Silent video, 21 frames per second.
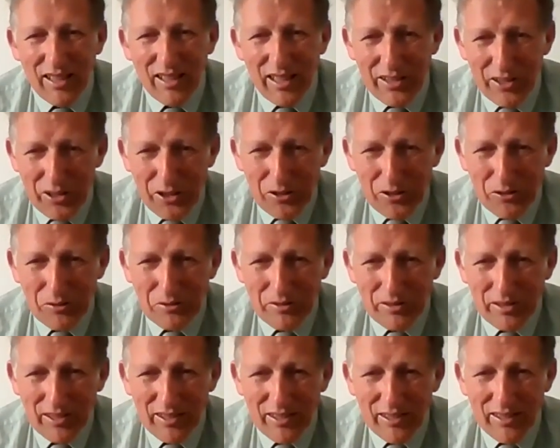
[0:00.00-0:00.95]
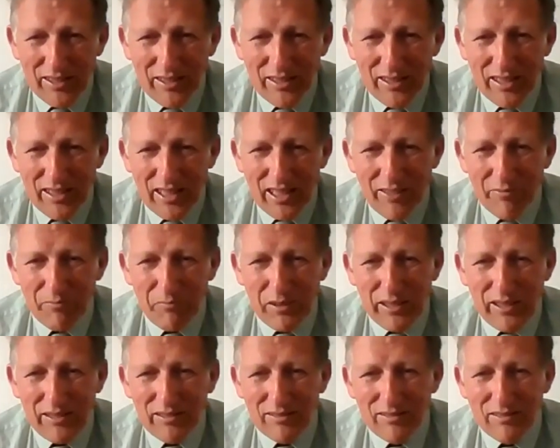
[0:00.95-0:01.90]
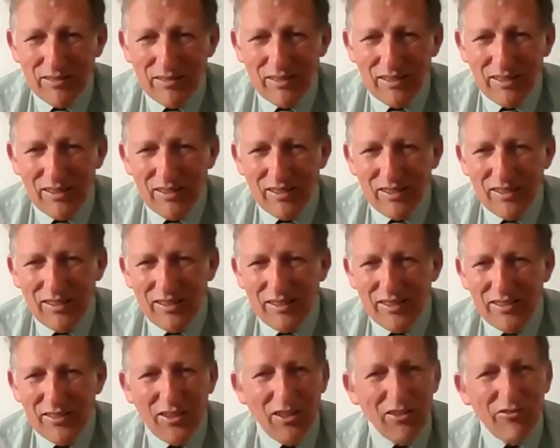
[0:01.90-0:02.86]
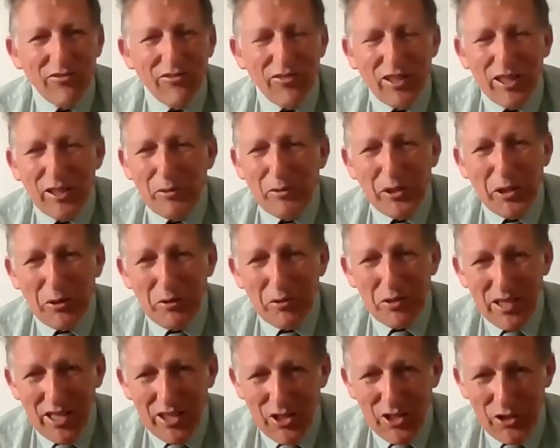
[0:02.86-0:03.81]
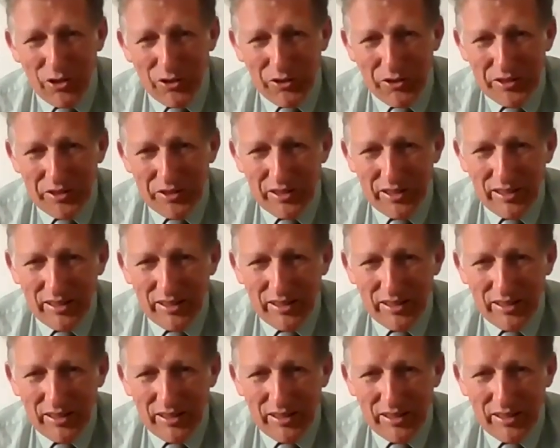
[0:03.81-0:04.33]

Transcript: I know I've been not following you as I should.